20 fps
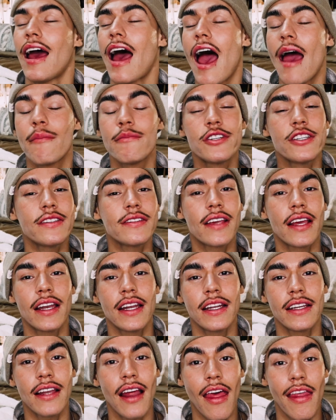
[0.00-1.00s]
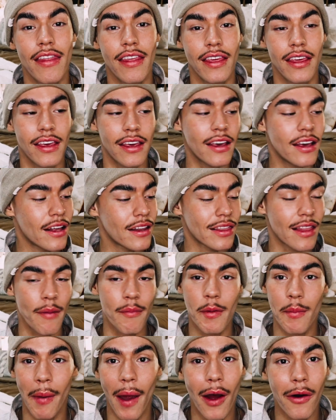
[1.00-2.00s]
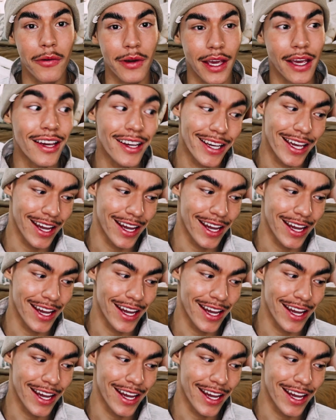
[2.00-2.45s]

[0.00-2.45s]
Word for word: I'm just getting the lemon pound cake